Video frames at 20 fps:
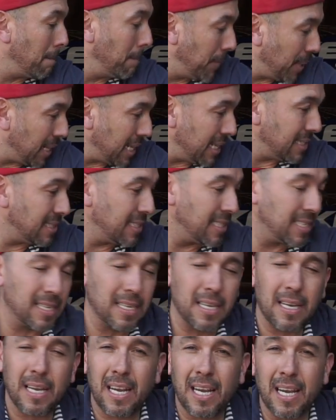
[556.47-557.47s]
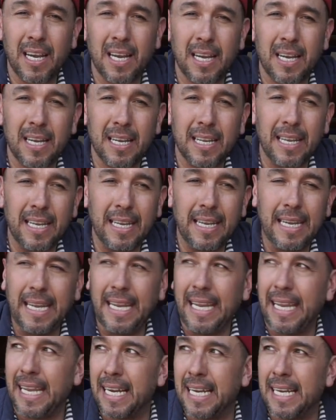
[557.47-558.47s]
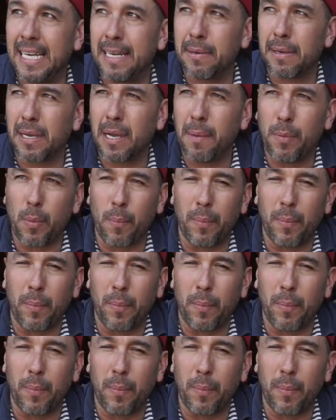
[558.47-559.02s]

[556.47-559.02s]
But a couple